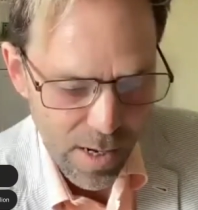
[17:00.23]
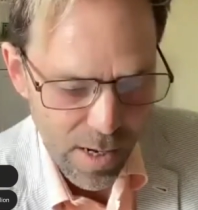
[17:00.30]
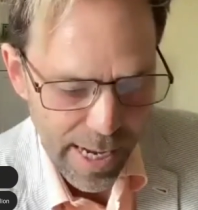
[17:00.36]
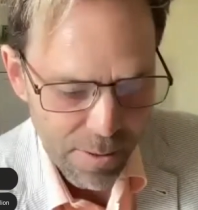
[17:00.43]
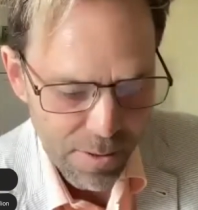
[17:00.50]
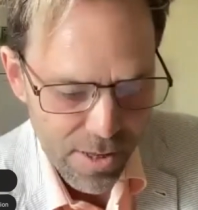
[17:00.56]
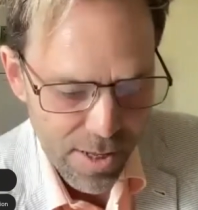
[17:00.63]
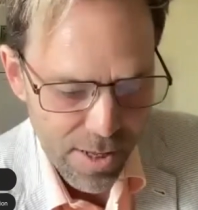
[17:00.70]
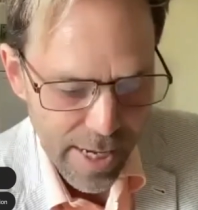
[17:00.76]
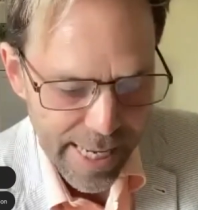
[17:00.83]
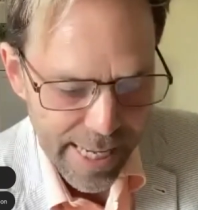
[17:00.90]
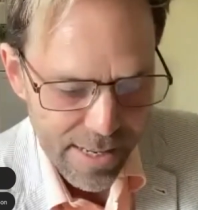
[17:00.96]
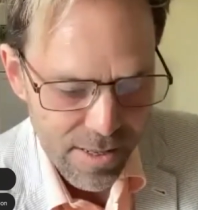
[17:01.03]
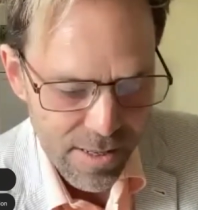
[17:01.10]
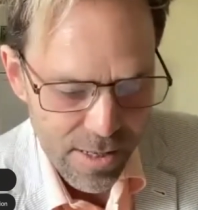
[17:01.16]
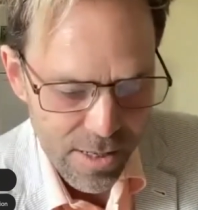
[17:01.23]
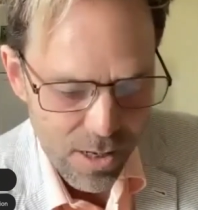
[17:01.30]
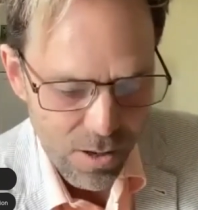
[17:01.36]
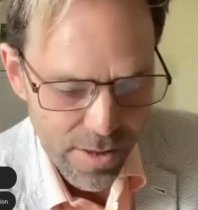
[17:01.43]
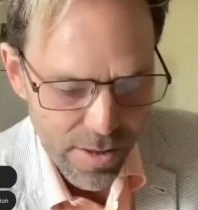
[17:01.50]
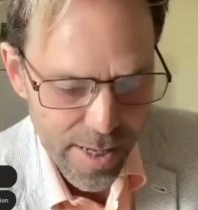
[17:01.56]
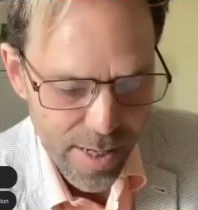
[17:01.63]
outside excellent
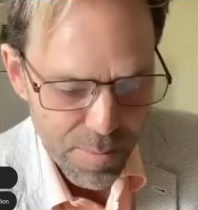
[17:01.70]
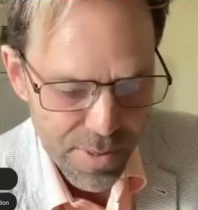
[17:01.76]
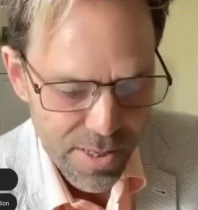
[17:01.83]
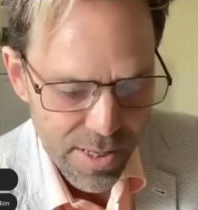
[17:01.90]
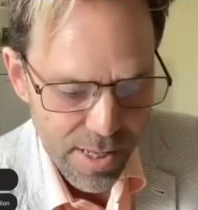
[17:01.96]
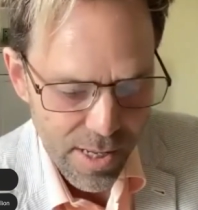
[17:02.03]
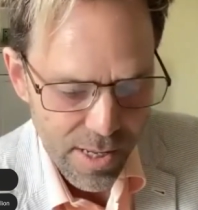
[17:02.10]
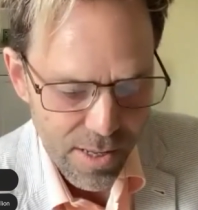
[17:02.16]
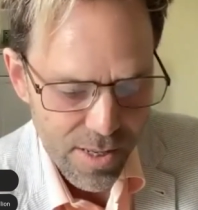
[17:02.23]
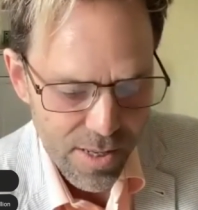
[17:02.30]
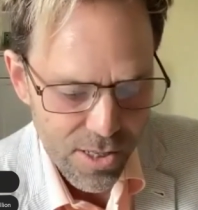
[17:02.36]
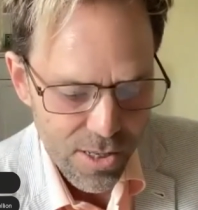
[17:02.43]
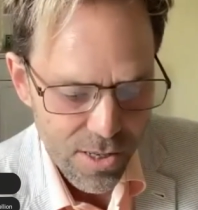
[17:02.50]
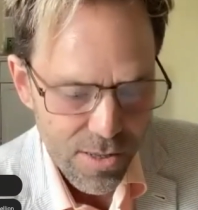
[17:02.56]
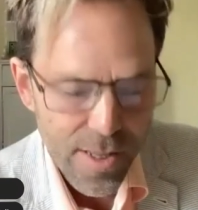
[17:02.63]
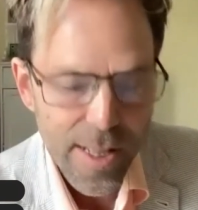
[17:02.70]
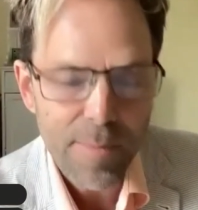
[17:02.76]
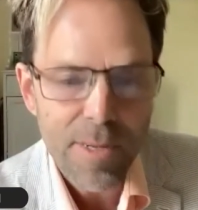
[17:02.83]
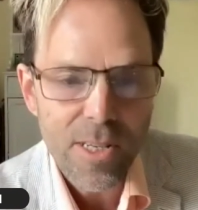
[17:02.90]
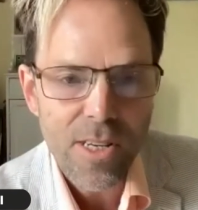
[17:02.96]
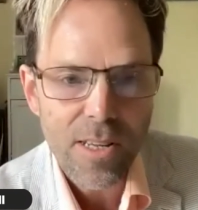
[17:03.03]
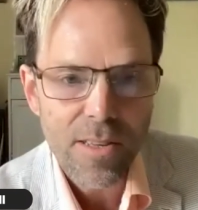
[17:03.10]
concepts such as
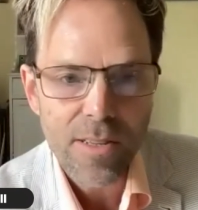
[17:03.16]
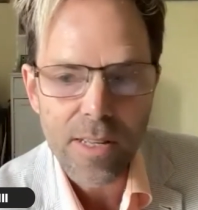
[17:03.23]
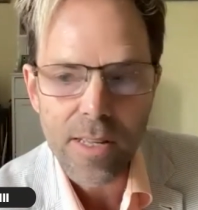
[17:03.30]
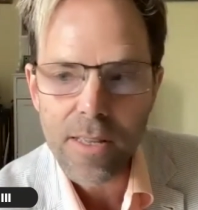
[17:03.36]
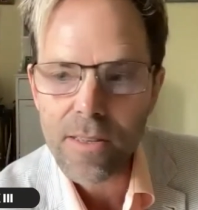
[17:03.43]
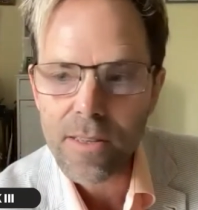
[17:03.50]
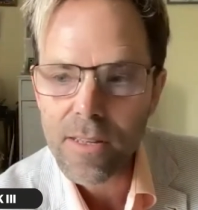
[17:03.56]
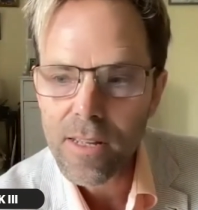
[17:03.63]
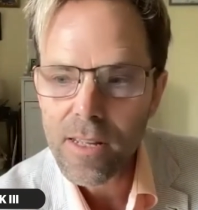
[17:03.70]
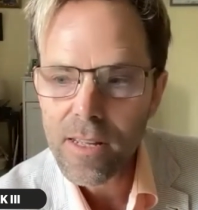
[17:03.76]
climate justice.